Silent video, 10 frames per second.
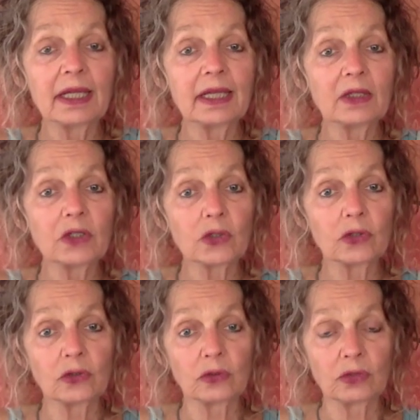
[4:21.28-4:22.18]
into
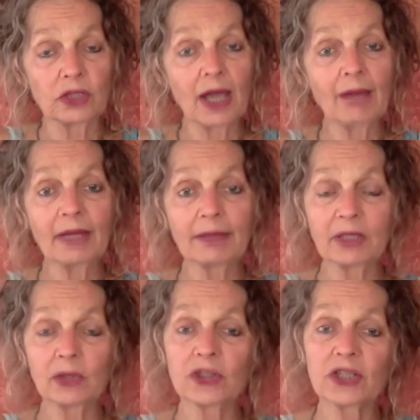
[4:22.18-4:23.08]
the new timeline,
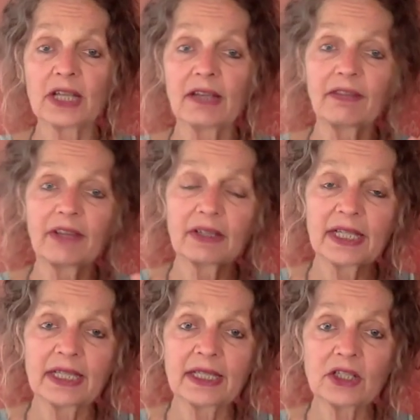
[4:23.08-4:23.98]
because there
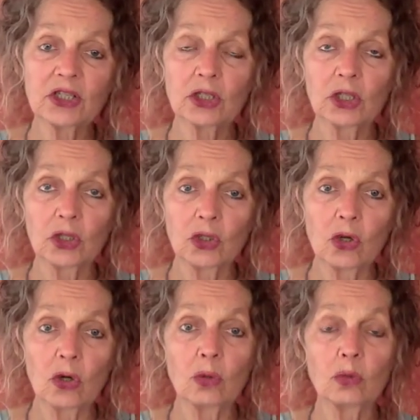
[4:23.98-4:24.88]
is
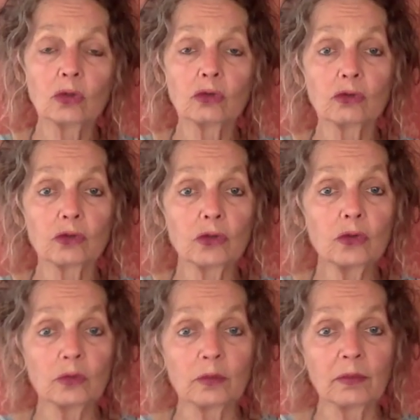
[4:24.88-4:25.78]
no
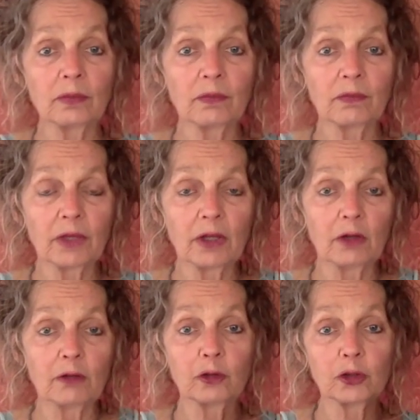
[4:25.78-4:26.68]
room
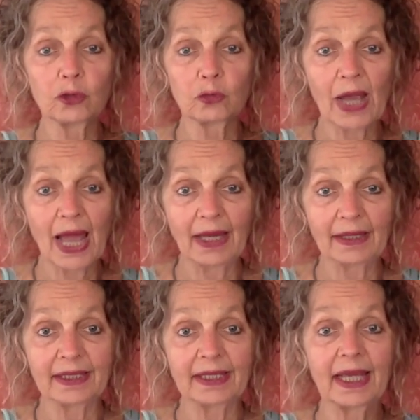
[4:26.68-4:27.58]
for
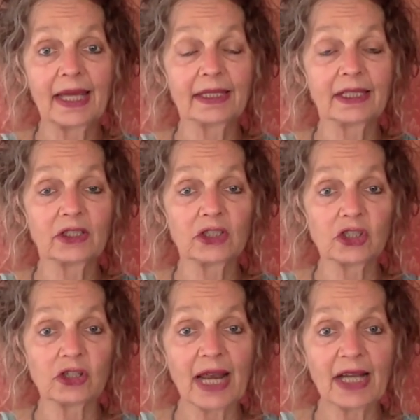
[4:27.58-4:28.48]
duality and
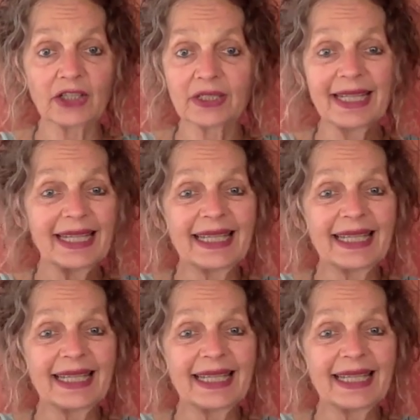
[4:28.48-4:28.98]
contraction.